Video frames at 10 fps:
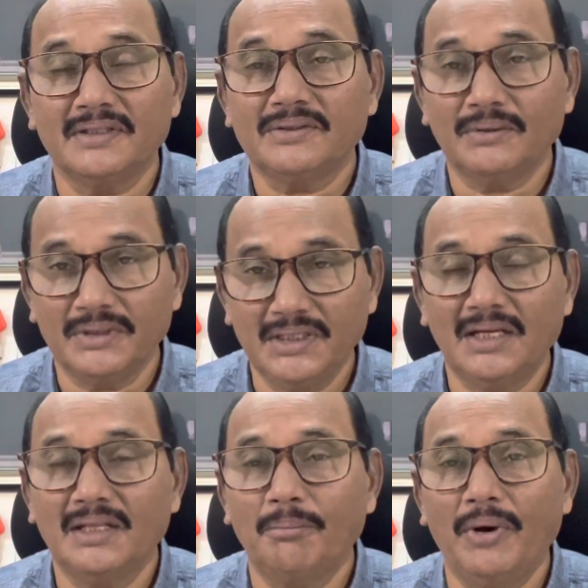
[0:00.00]
so here
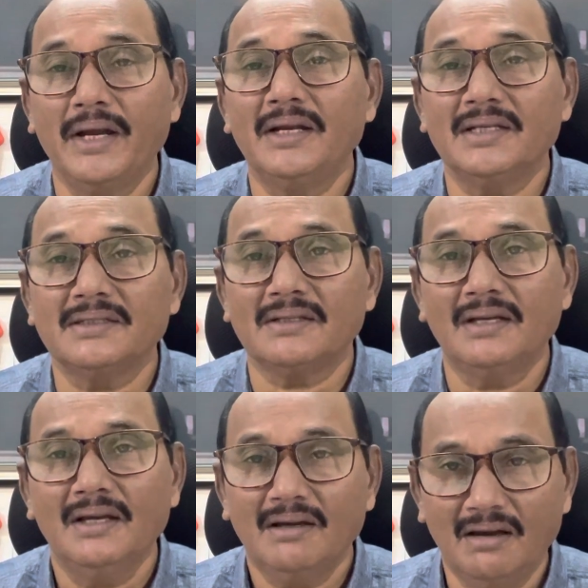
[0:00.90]
the point is,
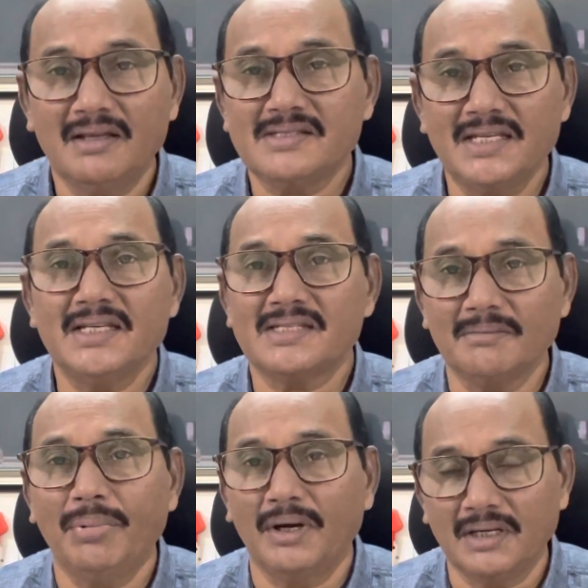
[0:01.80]
clause E is
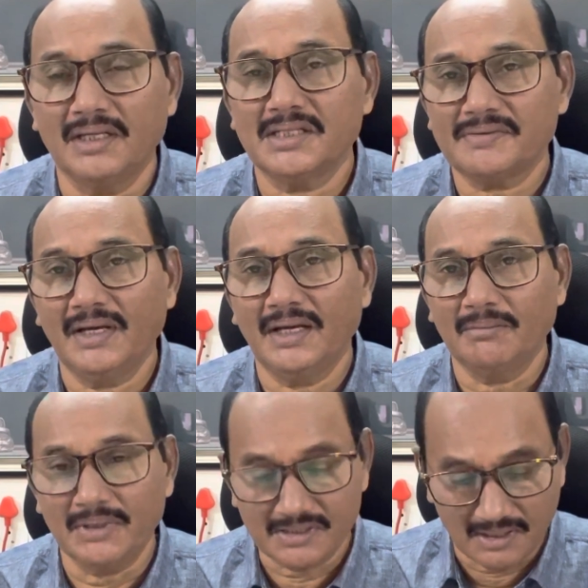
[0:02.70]
important, that's why I
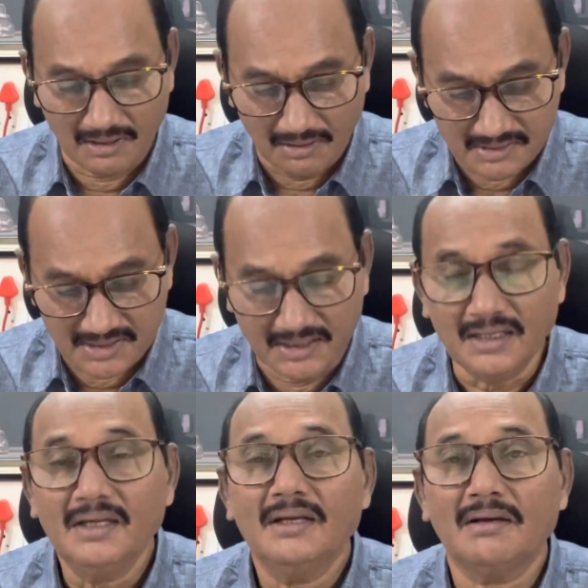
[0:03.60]
mentioned clause E.
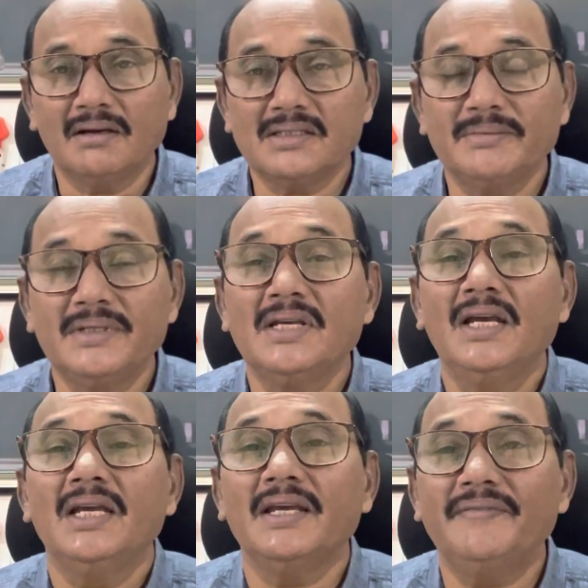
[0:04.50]
Clause E means,
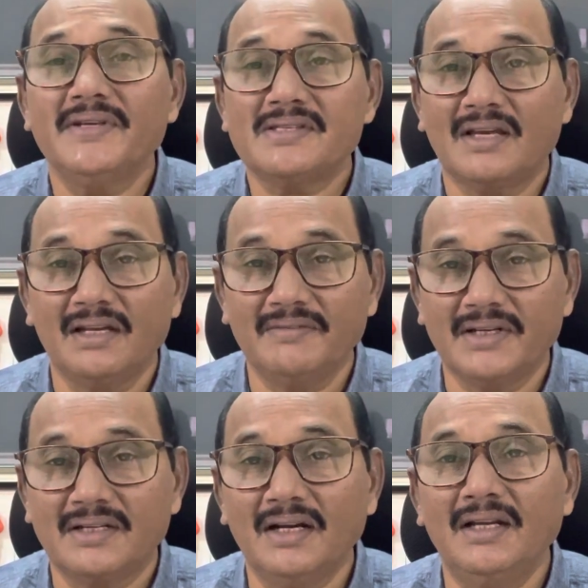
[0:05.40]
if he is
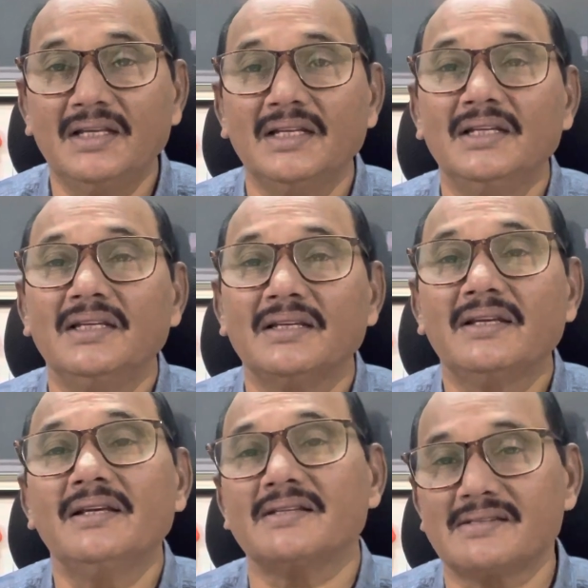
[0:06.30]
convicted in any
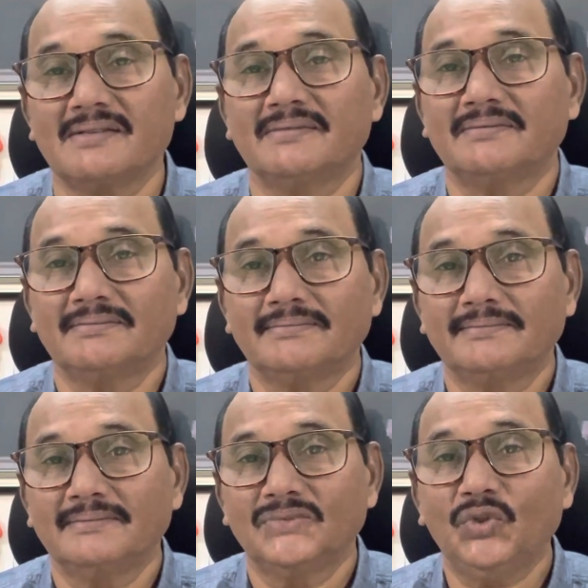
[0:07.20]
case.
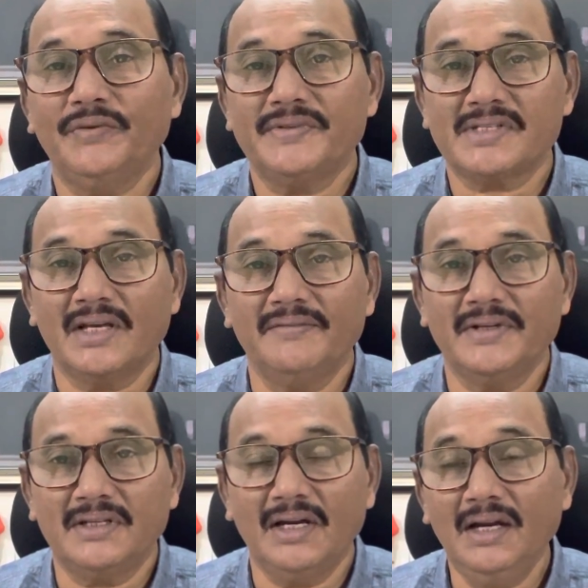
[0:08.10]
So, if he is
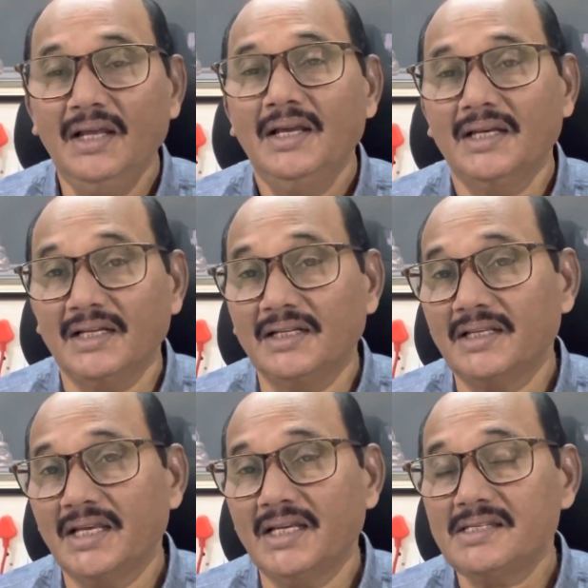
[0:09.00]
convicted in any
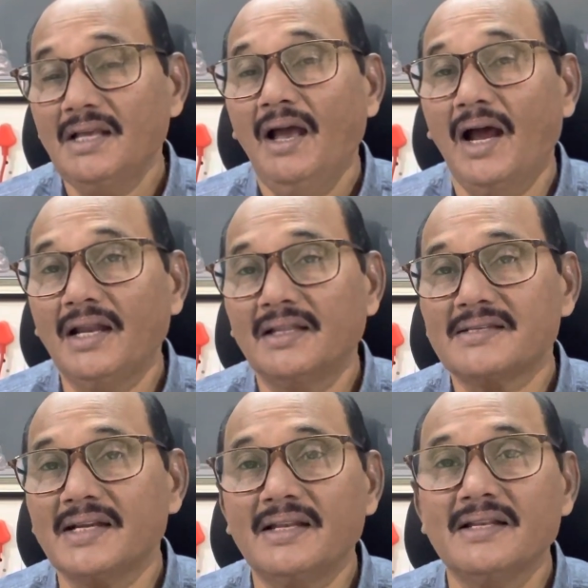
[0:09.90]
case and the
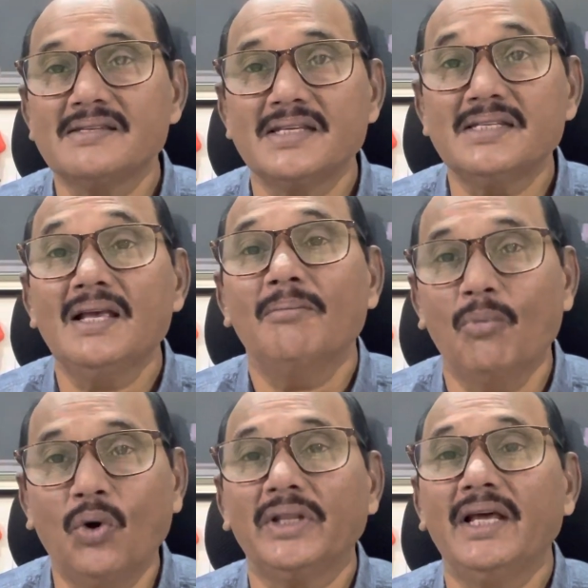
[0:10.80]
sentence is
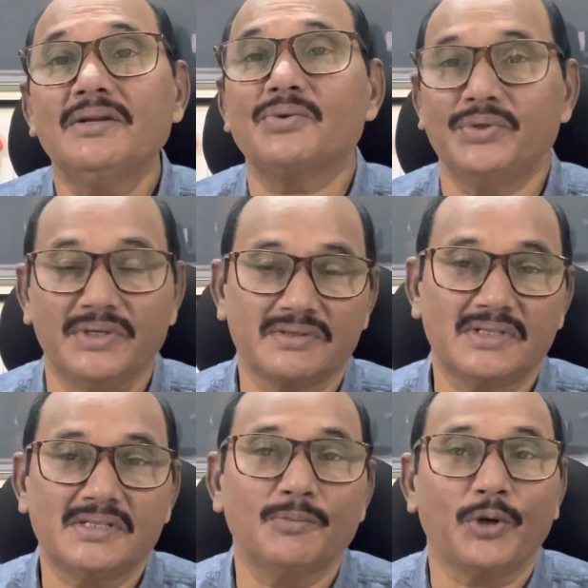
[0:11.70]
more than 2 years,
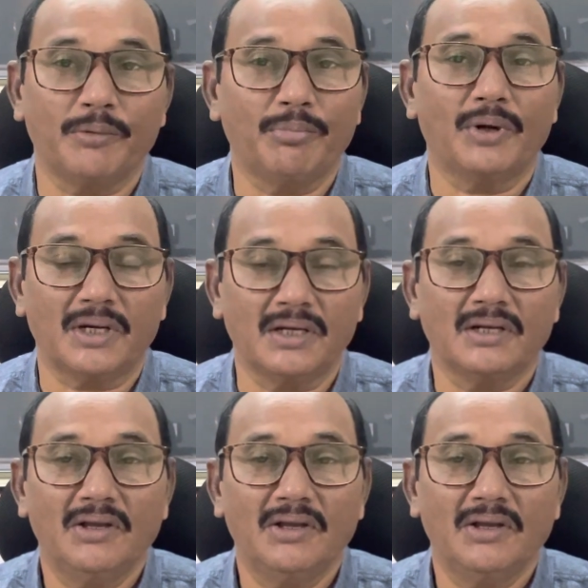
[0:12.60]
this is more important.